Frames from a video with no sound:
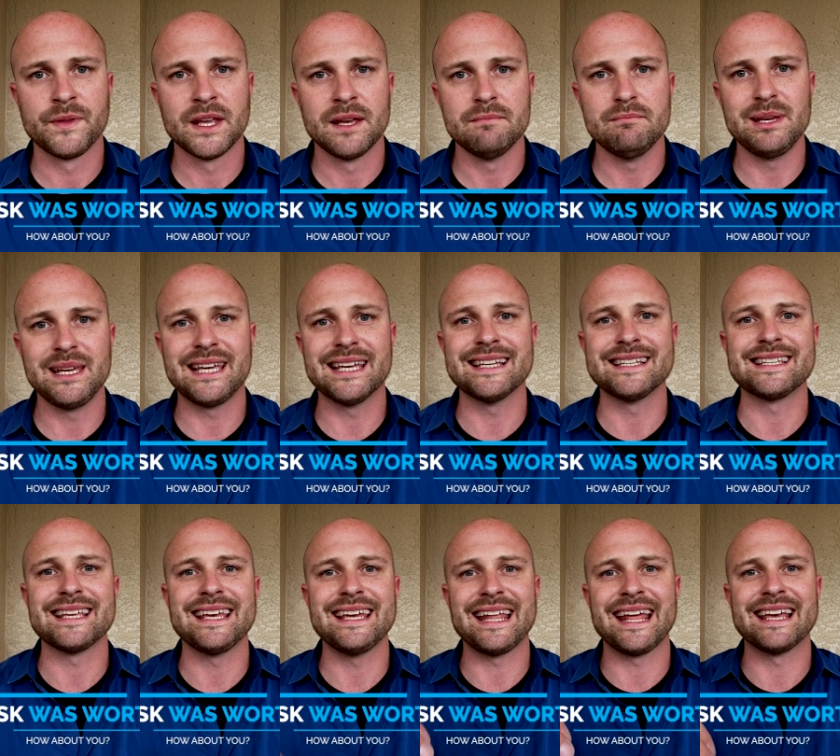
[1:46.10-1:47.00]
because
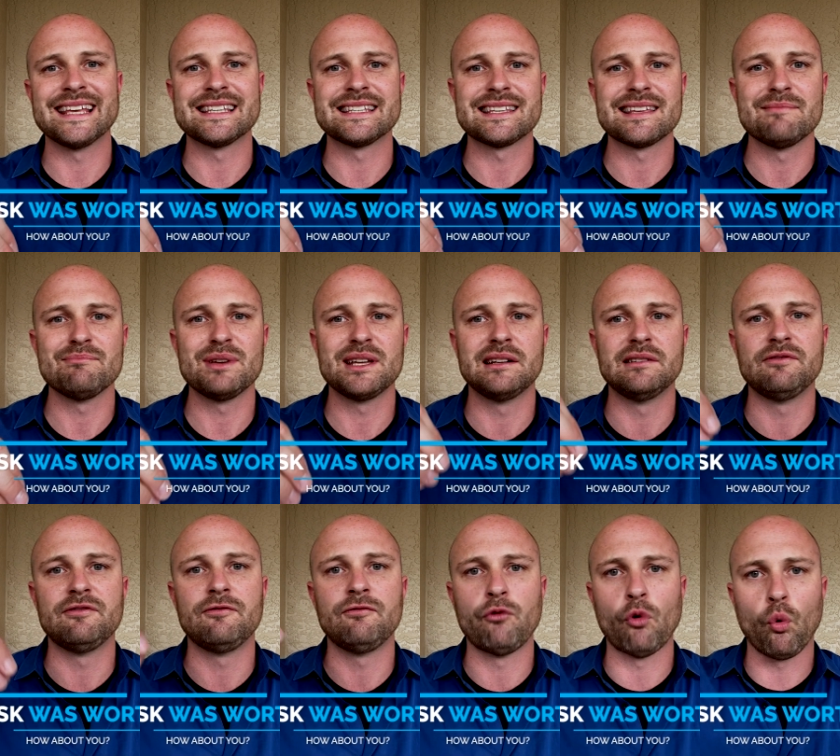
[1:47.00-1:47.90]
it has been
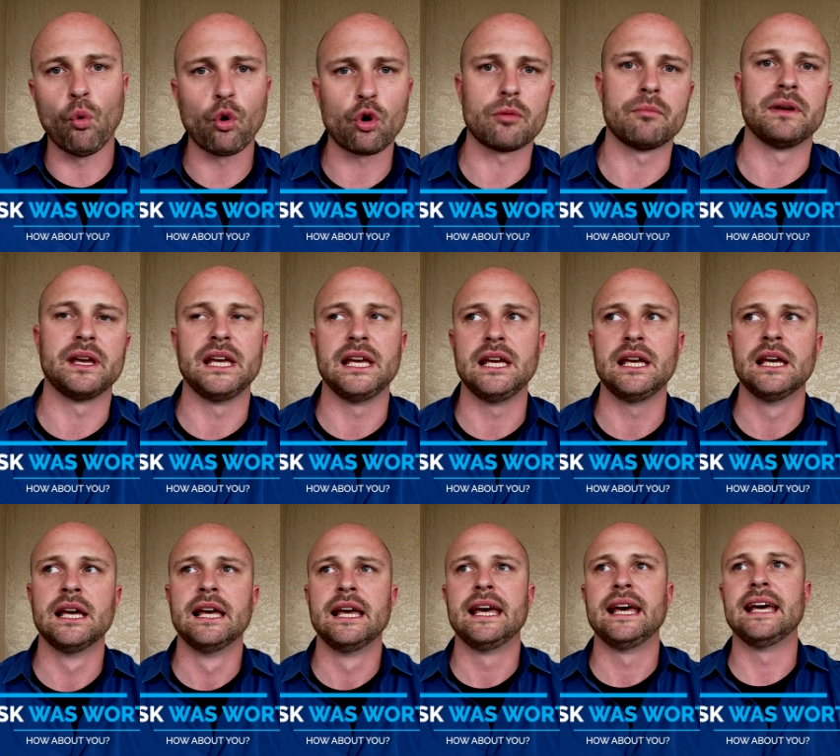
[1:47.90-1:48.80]
for me
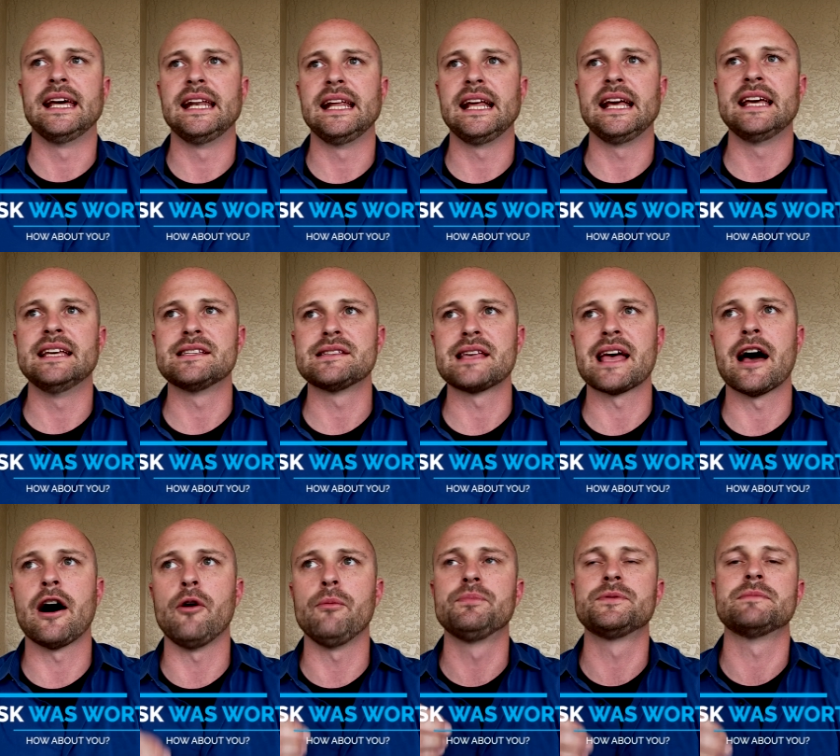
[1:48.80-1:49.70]
and it has
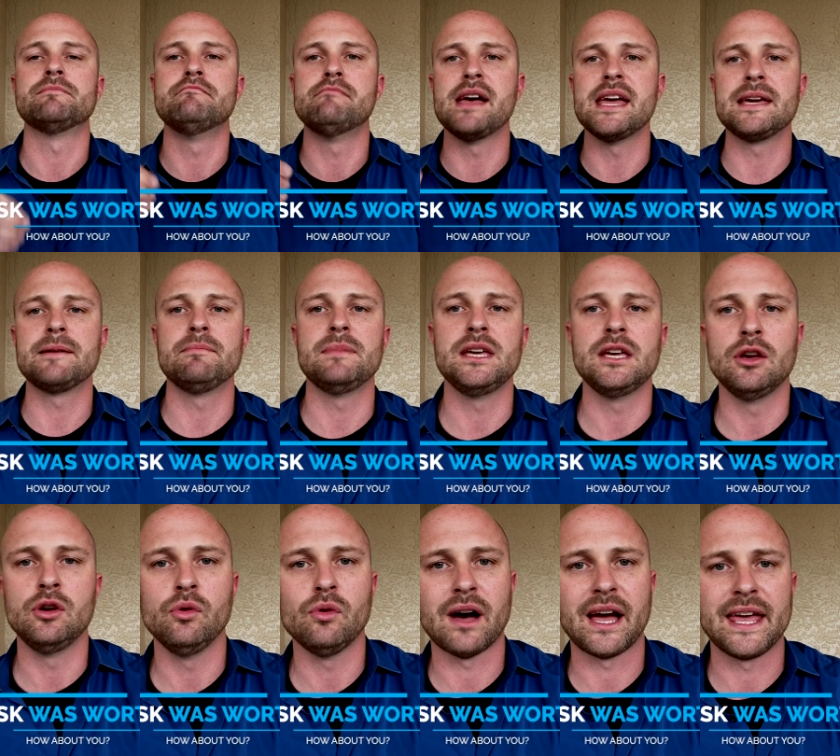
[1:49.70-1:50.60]
helped make me
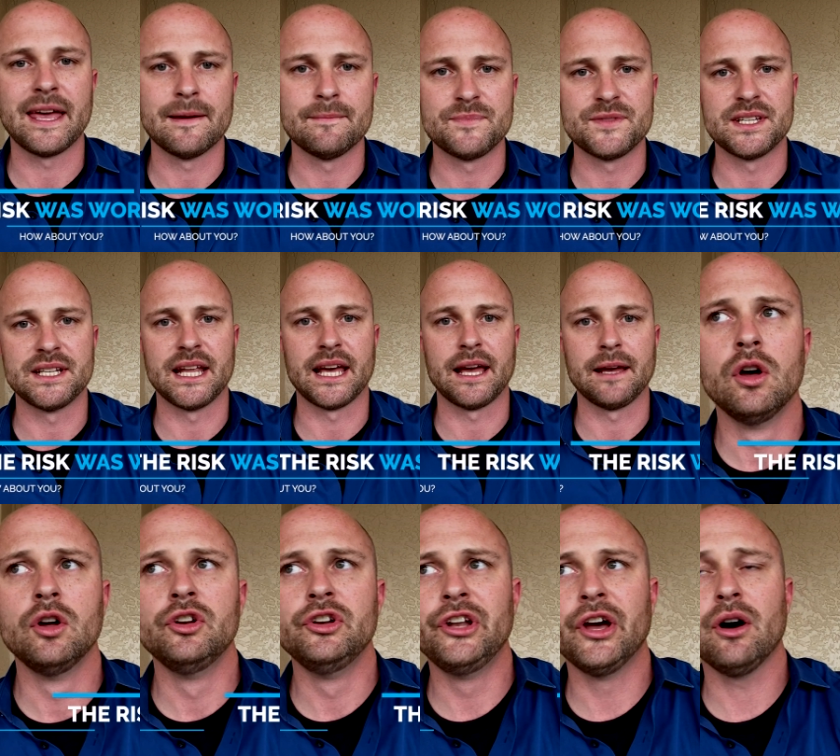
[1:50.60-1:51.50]
who I am today.
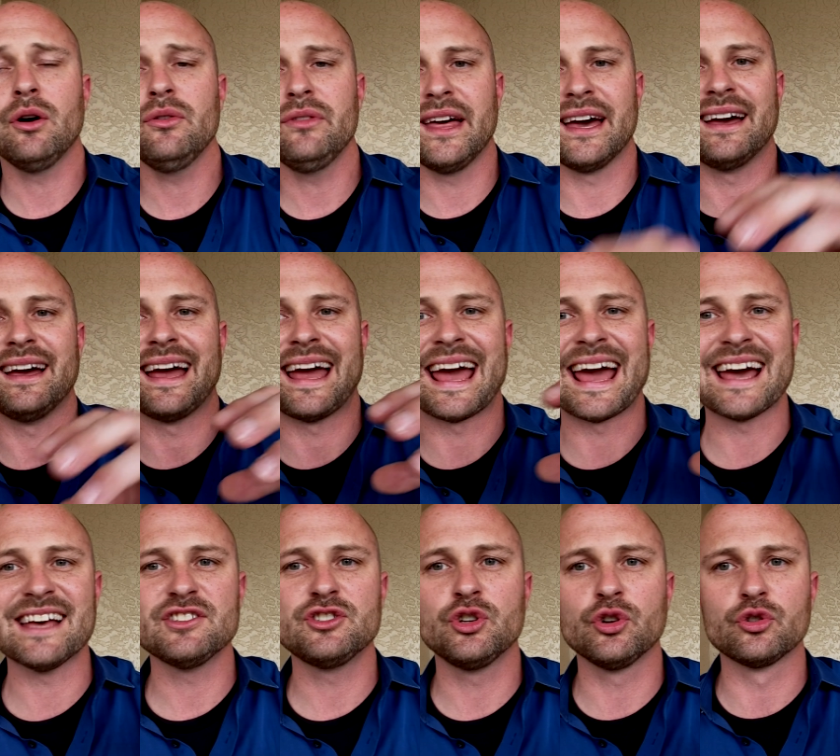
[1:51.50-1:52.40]
Know that
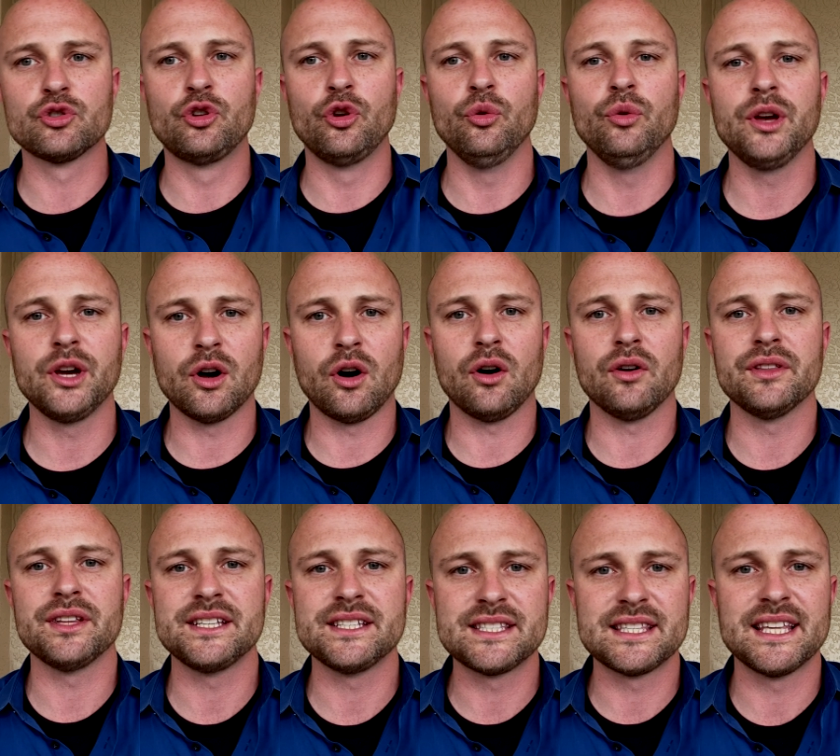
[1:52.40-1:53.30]
as you're doing all
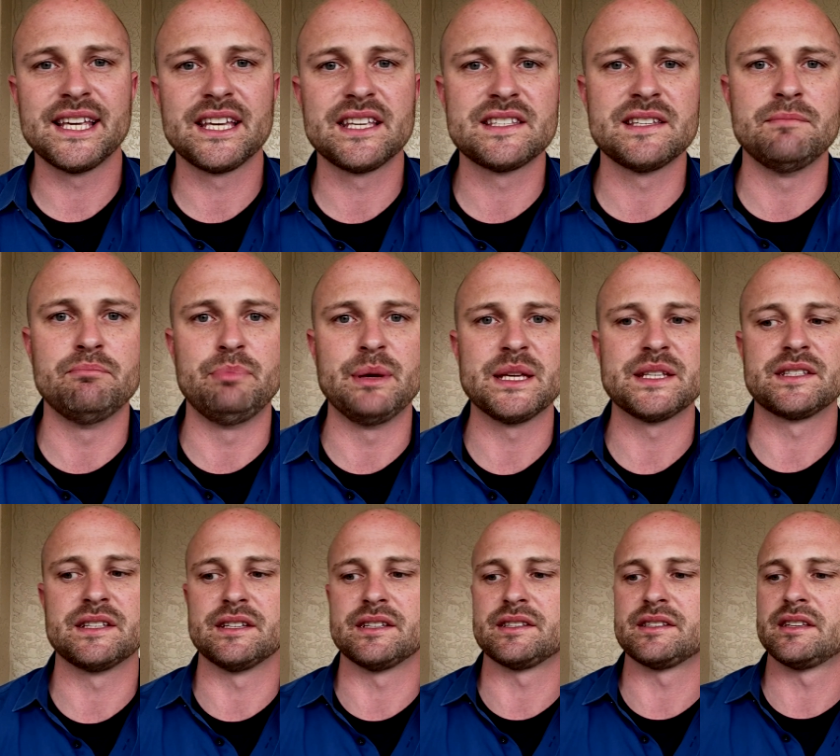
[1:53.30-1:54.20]
these things in
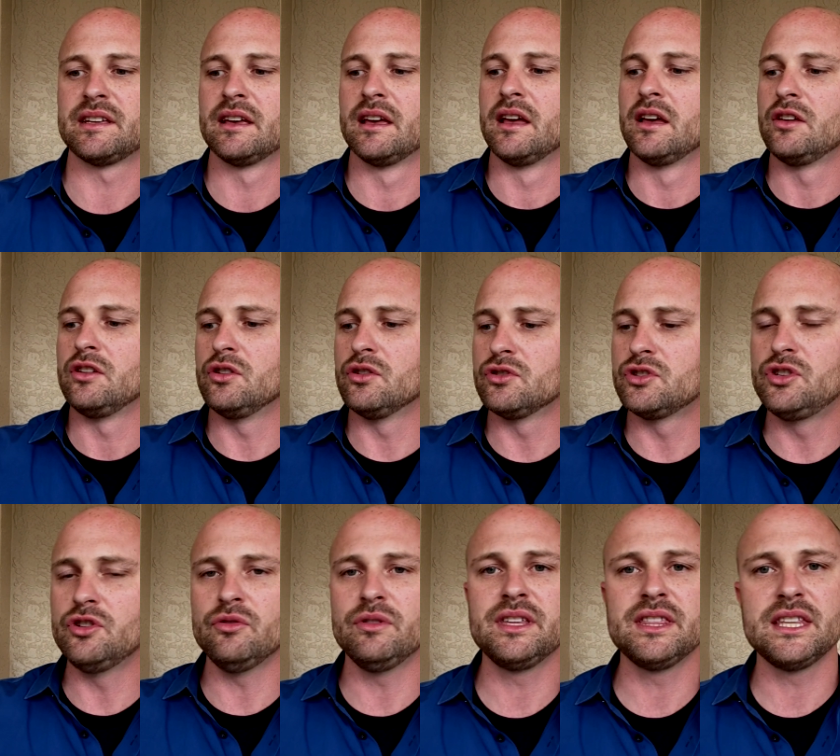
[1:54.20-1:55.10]
business, you're
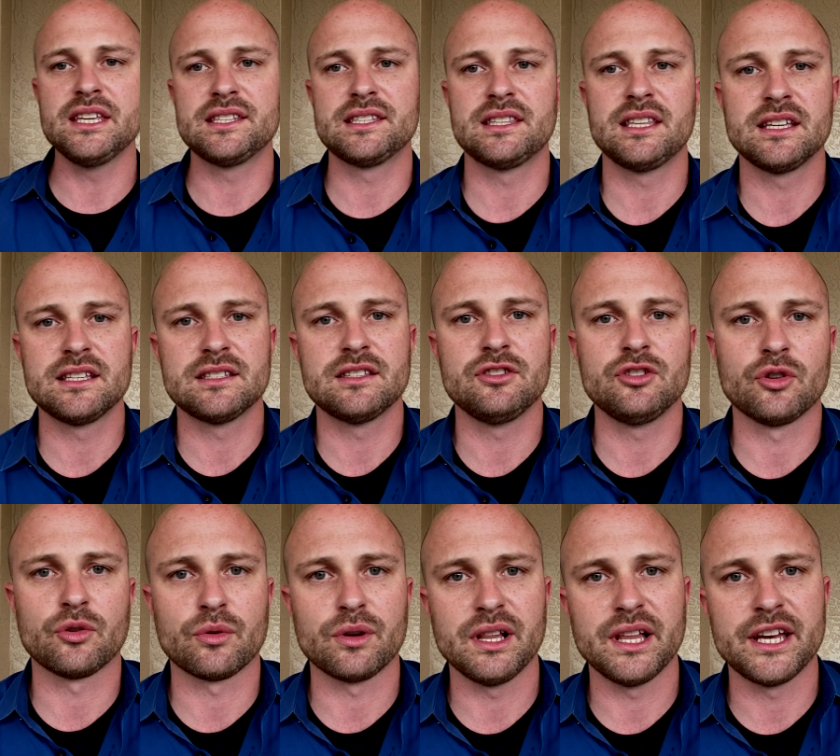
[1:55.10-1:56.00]
doing these things in
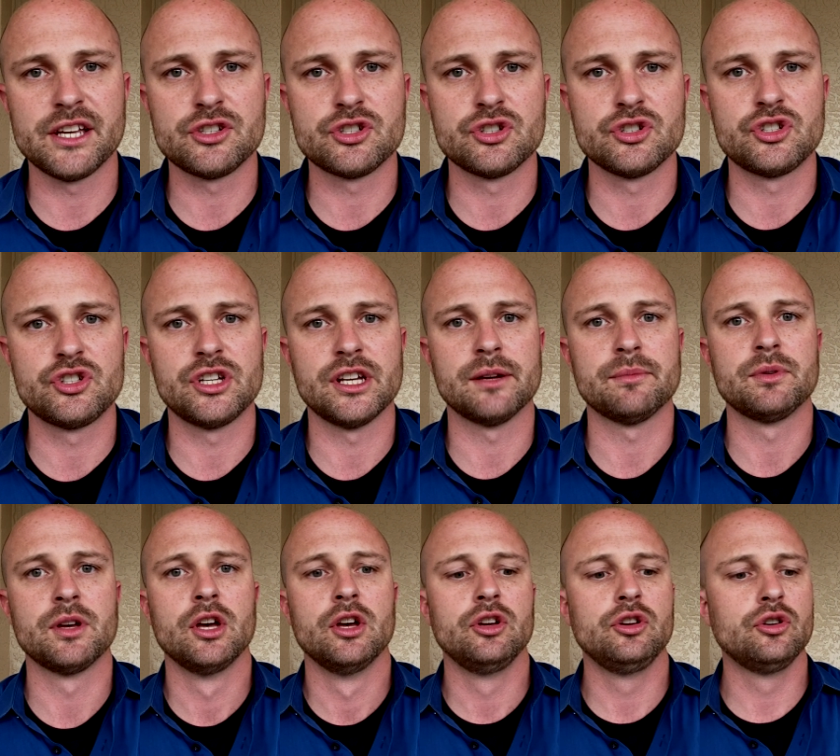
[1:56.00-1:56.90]
your relationship,
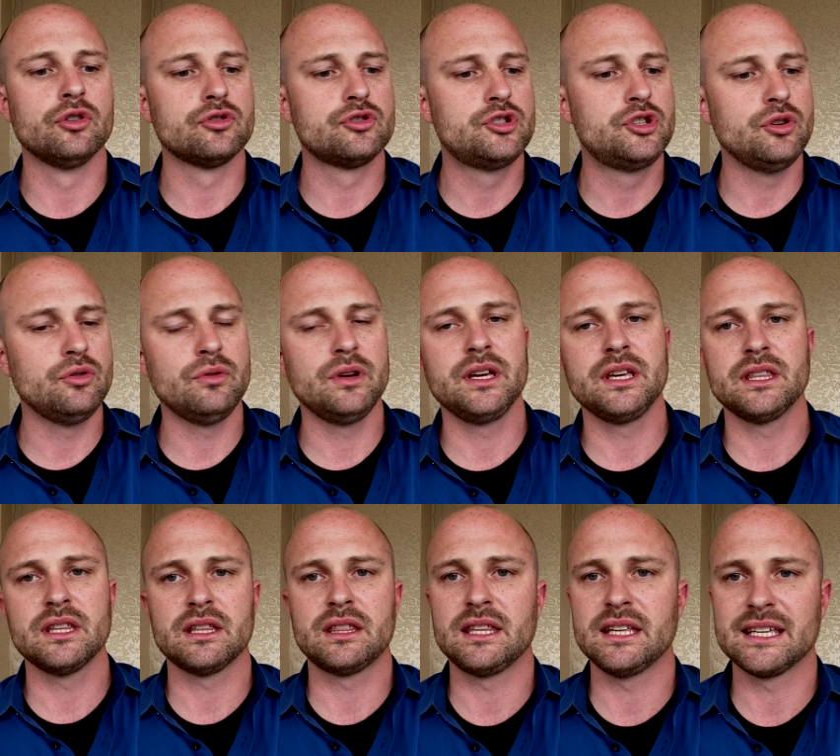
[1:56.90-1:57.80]
you're doing
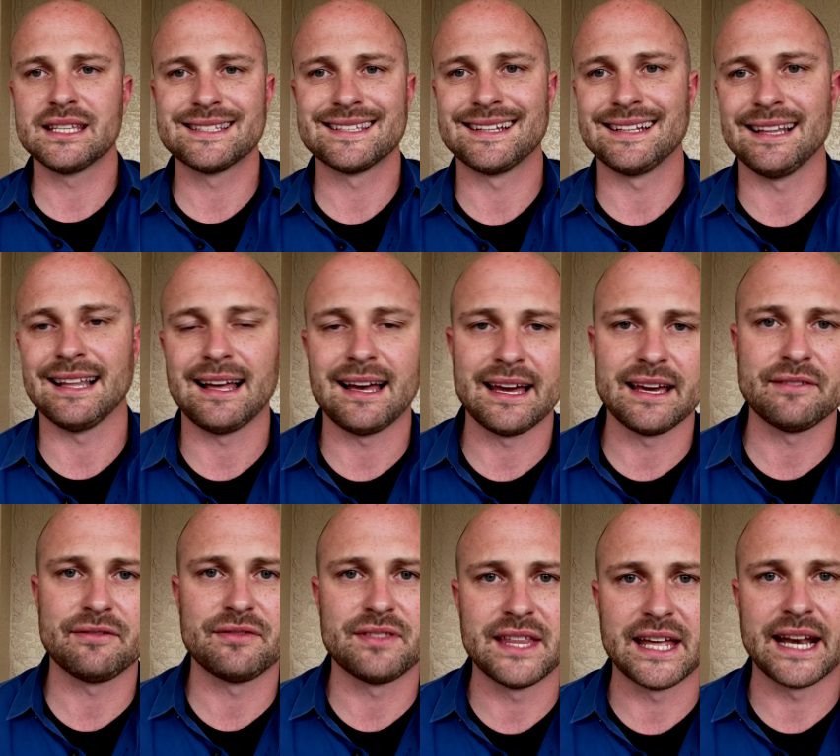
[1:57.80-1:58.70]
the things in
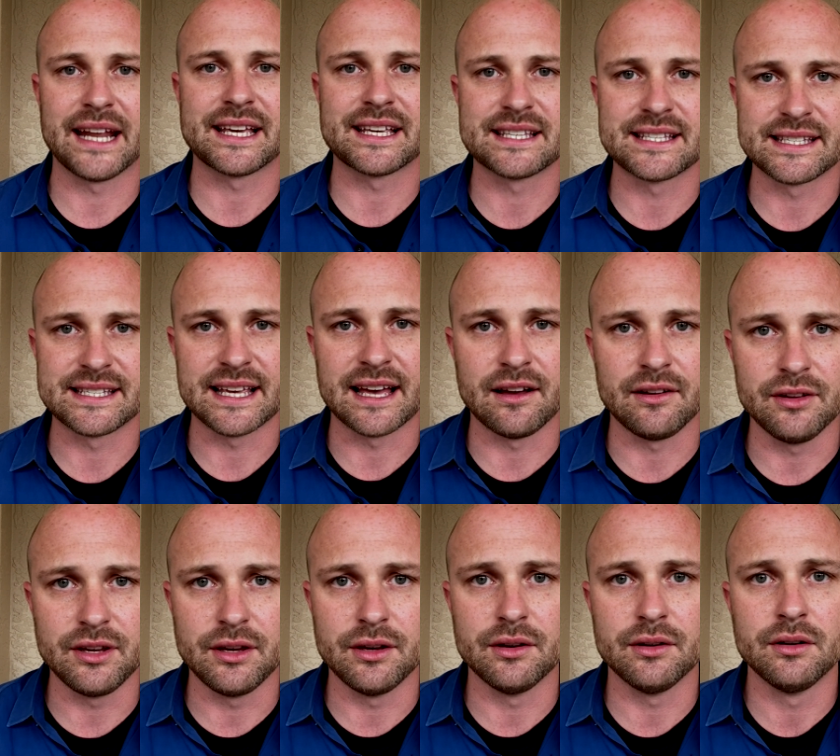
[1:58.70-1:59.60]
life that excel
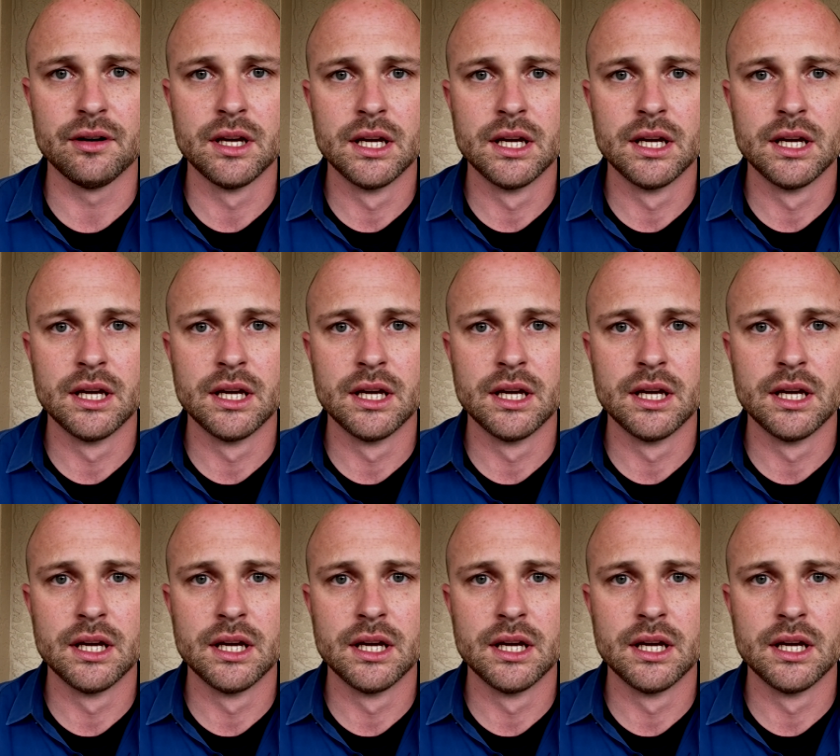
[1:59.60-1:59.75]
you.